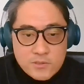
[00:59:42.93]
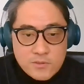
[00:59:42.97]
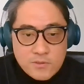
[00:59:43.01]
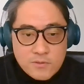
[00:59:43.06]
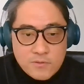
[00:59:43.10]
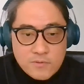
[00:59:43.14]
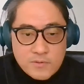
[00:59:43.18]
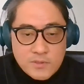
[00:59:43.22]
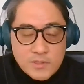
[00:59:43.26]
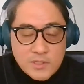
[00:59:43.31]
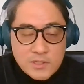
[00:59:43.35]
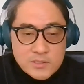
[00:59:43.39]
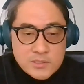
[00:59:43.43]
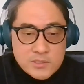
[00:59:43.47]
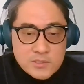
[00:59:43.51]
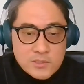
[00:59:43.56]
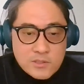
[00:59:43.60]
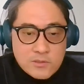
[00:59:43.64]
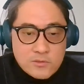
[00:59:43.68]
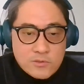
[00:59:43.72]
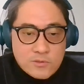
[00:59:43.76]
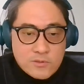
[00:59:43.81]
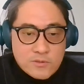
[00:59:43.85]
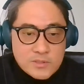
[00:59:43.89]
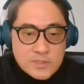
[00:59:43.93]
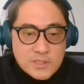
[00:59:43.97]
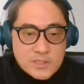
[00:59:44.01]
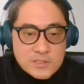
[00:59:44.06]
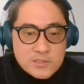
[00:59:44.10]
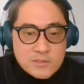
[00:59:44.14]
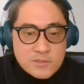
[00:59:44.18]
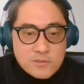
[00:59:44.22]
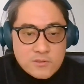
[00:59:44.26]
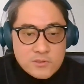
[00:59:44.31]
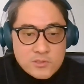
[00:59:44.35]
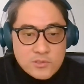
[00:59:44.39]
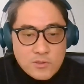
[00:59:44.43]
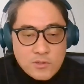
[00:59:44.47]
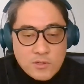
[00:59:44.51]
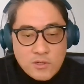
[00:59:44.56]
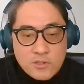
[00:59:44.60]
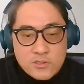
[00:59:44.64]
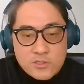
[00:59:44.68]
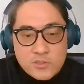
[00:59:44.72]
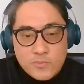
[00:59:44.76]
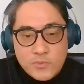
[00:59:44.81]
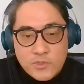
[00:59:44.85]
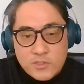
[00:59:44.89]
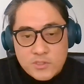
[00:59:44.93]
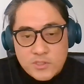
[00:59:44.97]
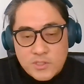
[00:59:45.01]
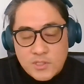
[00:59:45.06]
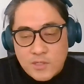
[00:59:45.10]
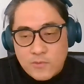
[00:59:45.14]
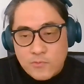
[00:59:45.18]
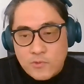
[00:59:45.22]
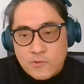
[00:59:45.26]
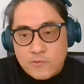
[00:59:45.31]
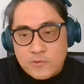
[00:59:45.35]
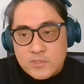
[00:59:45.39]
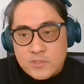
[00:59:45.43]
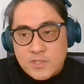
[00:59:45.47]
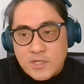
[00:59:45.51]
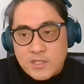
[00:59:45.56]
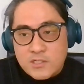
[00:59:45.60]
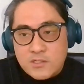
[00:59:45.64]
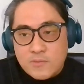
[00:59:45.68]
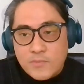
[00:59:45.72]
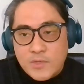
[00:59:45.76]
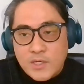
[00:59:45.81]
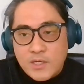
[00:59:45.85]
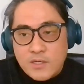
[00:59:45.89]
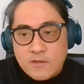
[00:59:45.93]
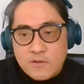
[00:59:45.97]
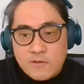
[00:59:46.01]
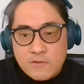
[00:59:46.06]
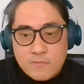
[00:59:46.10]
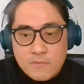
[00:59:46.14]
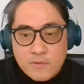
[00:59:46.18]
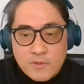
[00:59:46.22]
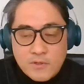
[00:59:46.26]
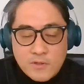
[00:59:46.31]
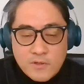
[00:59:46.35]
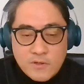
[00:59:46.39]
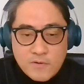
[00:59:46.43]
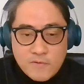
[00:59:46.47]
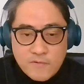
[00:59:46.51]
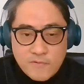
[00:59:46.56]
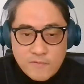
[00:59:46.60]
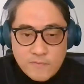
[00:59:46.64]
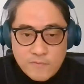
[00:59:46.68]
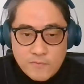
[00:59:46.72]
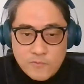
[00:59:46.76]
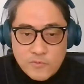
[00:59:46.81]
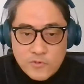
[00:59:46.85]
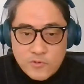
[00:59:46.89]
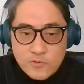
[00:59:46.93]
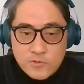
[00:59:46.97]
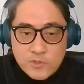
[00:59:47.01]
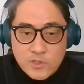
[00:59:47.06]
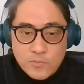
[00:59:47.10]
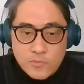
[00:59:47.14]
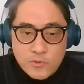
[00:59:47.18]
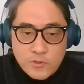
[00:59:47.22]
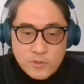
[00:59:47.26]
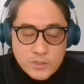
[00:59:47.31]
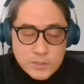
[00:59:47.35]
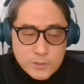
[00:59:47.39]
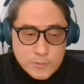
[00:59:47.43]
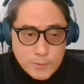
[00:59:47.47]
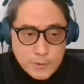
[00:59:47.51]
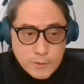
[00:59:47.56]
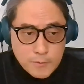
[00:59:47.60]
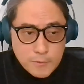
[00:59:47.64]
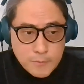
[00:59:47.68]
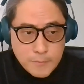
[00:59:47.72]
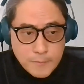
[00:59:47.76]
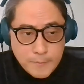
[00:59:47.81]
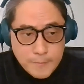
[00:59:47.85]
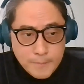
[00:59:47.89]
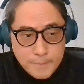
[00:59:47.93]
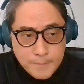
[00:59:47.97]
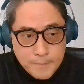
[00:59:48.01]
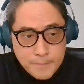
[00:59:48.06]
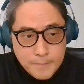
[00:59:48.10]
So that's also a contribution that we were trying to make through the book as well.